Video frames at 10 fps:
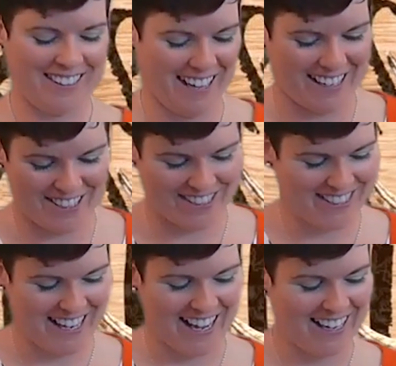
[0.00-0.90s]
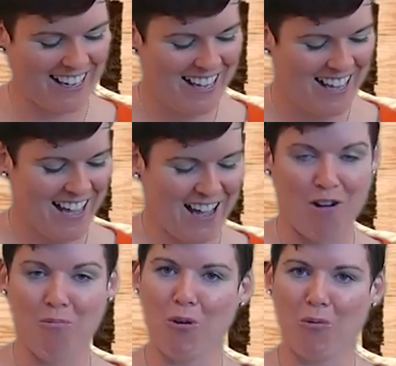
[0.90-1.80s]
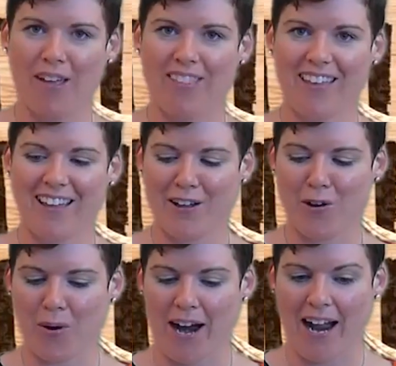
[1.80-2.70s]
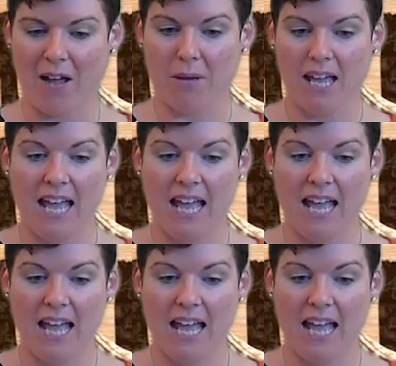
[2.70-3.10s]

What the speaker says: I should say, with a crab.